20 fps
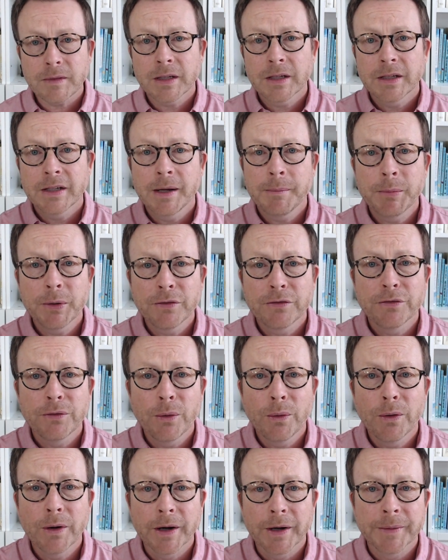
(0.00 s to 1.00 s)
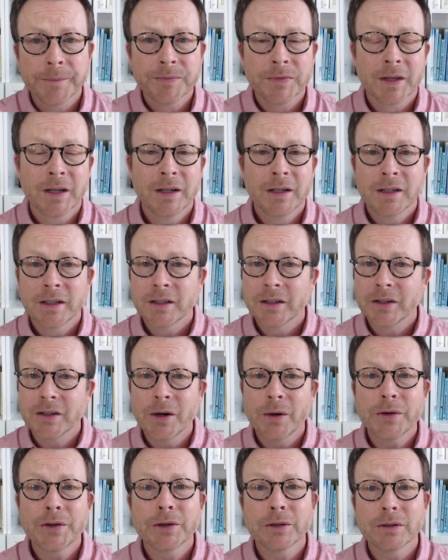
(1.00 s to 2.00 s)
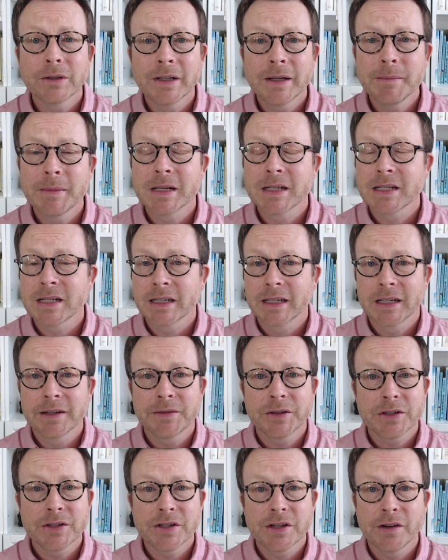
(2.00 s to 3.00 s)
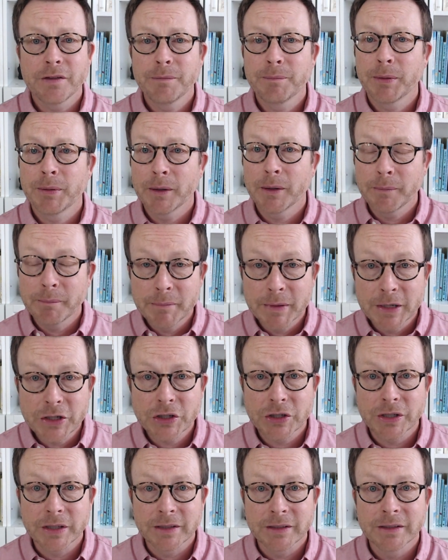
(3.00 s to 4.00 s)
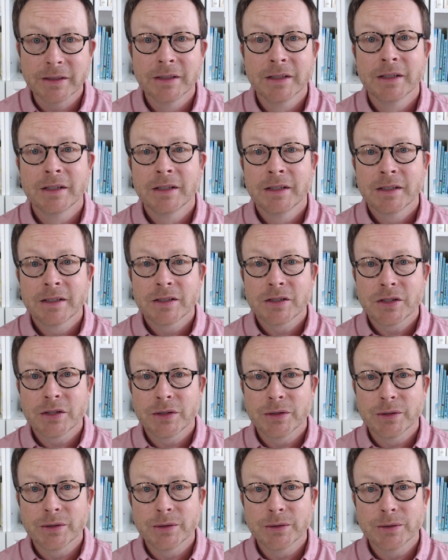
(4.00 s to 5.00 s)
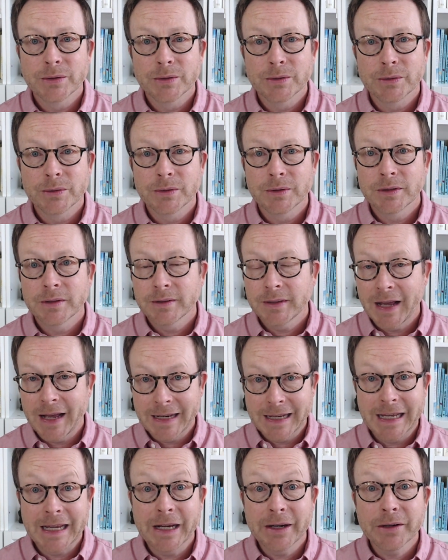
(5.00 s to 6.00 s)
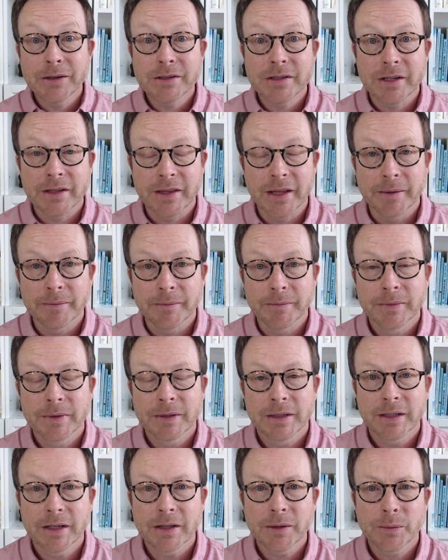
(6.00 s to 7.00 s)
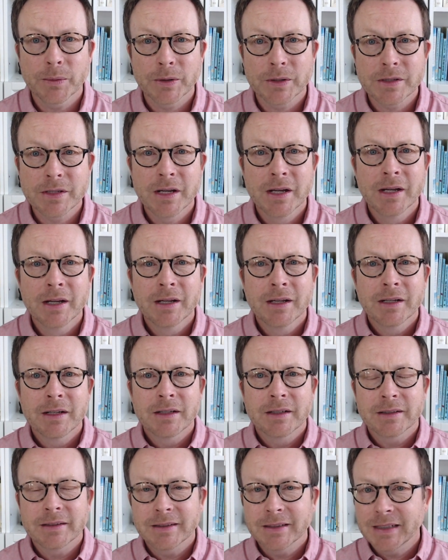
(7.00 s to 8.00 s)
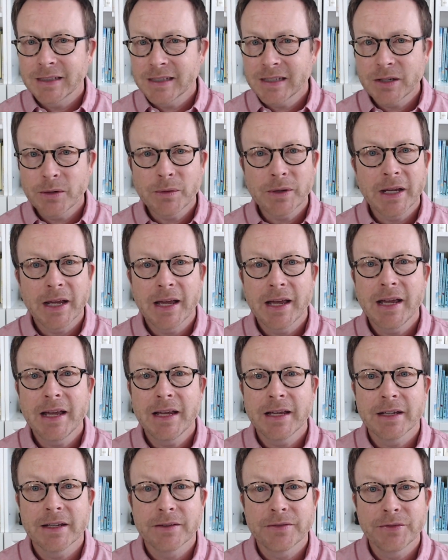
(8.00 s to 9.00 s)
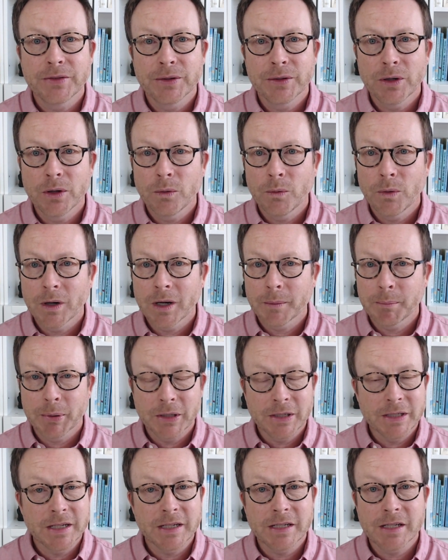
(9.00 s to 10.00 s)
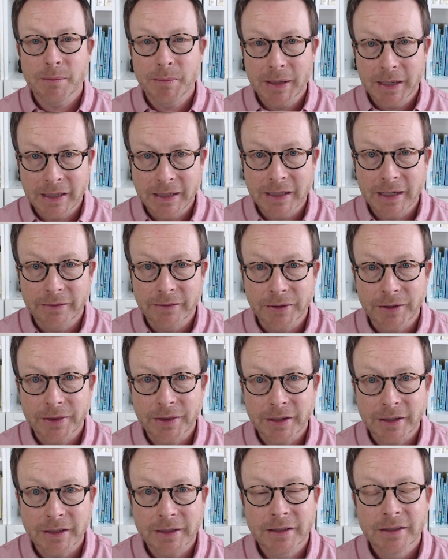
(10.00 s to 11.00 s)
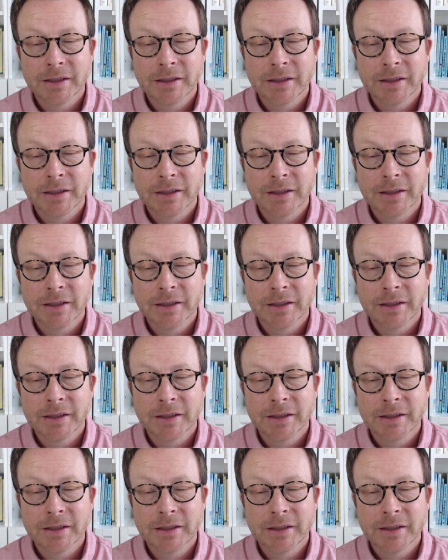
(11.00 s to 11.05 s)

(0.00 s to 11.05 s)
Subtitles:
Number 4, know your limits and give yourself permission to adhere to them. In other words, it's okay if you don't want to participate in everything.